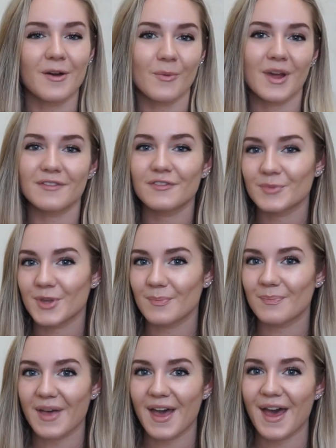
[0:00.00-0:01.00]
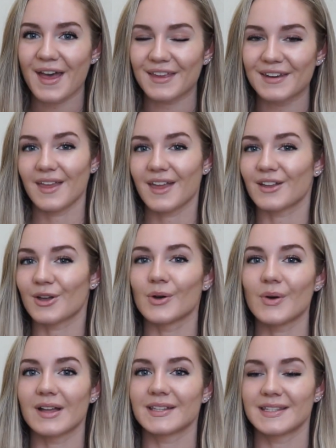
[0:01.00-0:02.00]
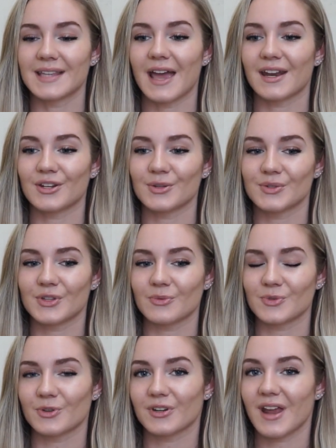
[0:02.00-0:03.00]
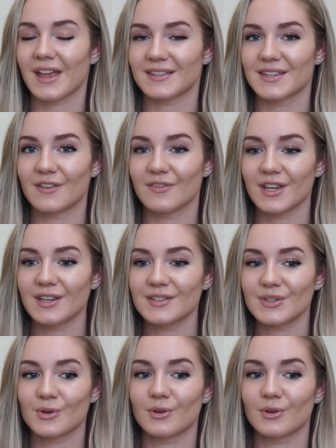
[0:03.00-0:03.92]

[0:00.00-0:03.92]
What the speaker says: away from your bed, and go outside and do some sort of activities.